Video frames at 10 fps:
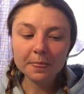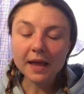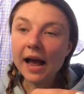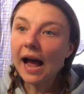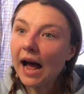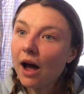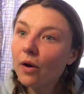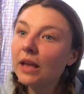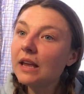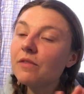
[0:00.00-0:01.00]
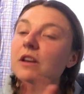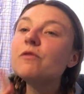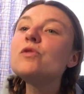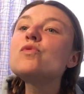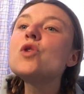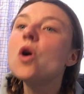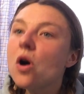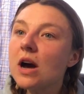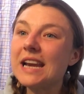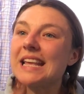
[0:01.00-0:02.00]
How, even if you
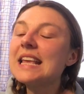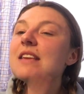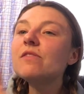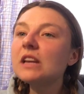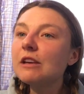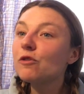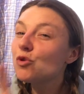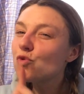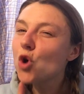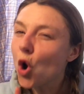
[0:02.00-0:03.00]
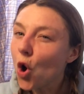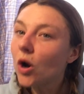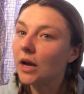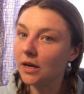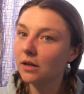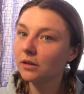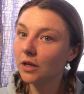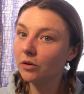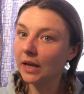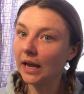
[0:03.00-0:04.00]
could, even if you could
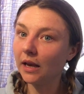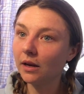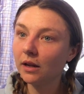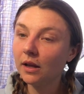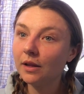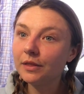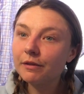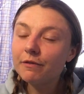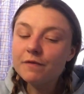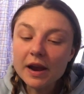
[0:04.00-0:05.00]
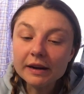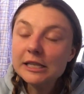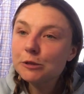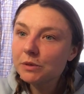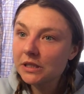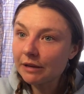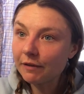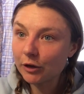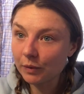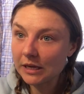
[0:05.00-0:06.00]
locate the very
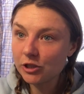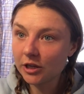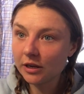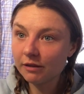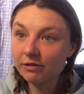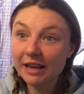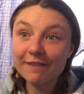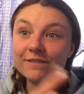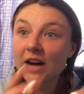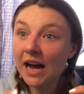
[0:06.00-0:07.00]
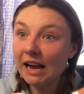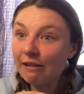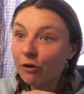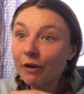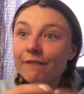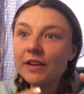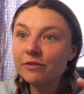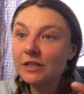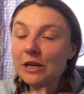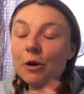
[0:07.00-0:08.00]
specific region of like five or
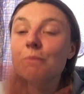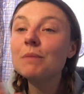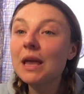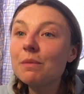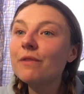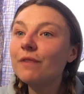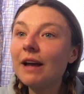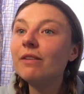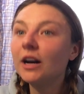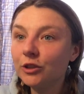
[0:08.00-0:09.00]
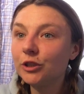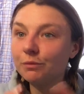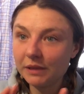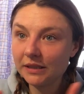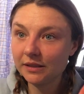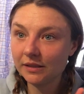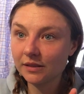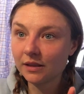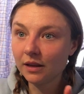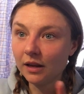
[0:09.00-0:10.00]
fifty or maybe five hundred
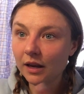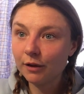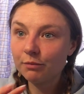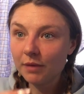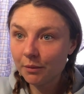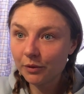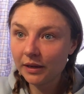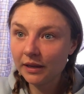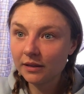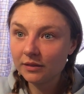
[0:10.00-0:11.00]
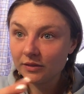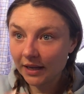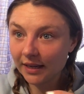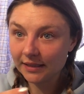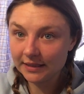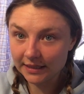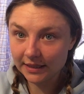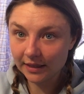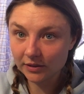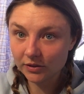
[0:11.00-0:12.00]
pieces of memory data
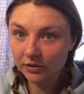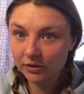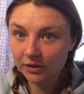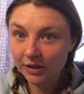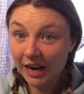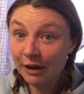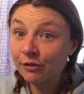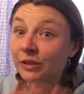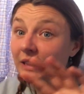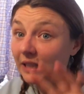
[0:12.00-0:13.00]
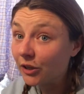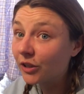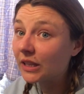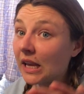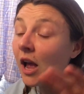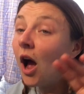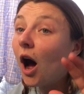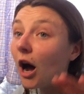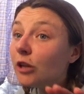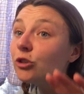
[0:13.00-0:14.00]
details out of literally
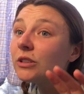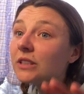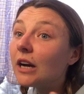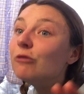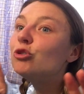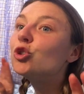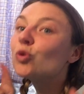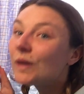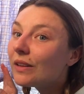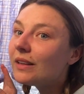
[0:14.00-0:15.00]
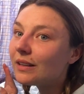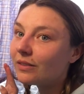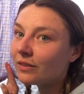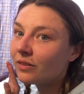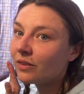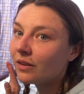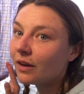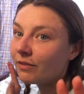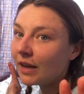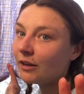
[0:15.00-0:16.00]
hundreds of trillions of
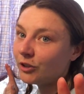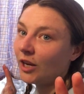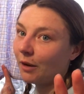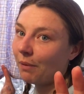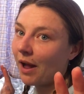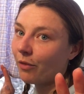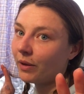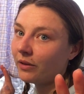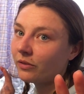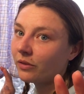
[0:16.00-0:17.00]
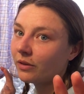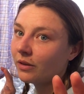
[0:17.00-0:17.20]
energetic pathways.